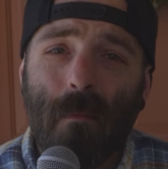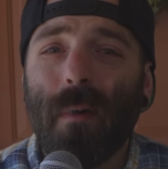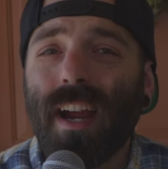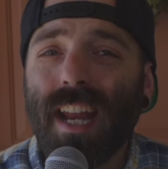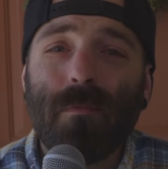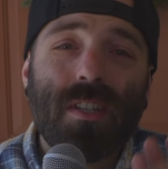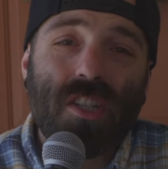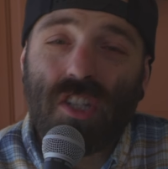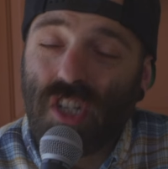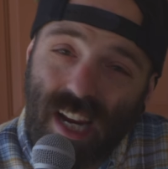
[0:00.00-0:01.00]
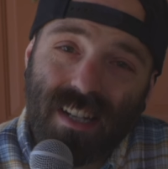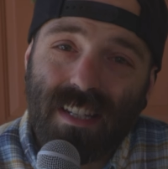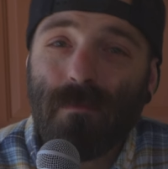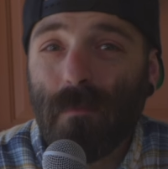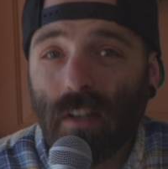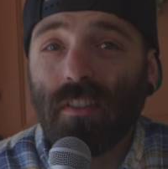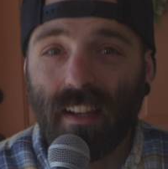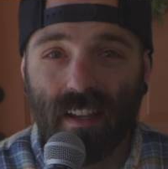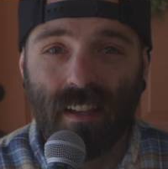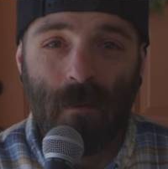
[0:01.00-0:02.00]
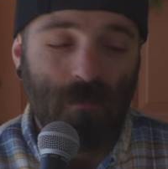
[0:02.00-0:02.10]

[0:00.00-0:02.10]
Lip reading: my name is JD Melnick.